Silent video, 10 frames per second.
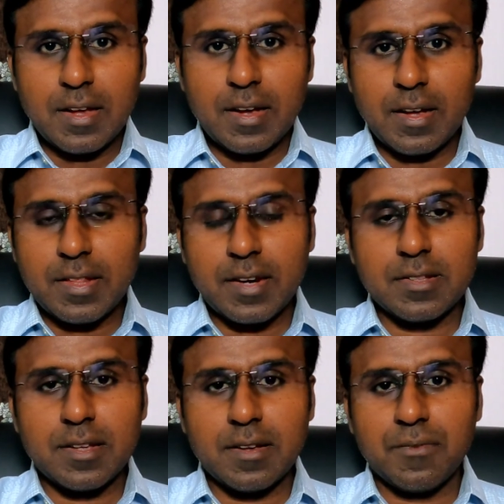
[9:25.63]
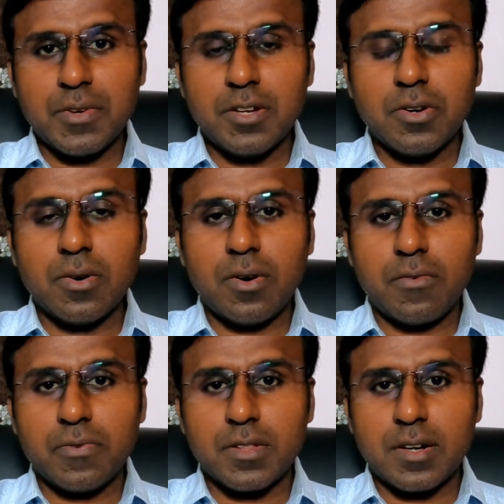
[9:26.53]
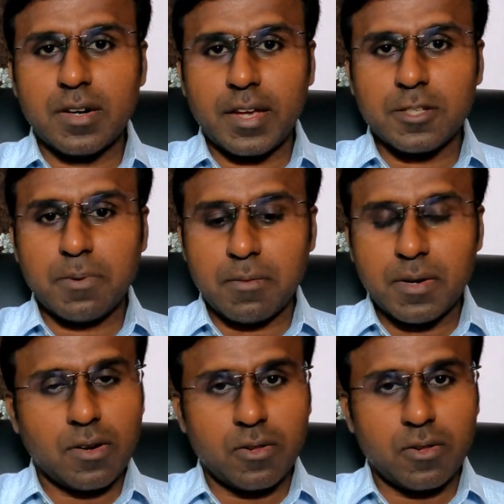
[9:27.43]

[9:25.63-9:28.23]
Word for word: Uh, there is a video of that experiment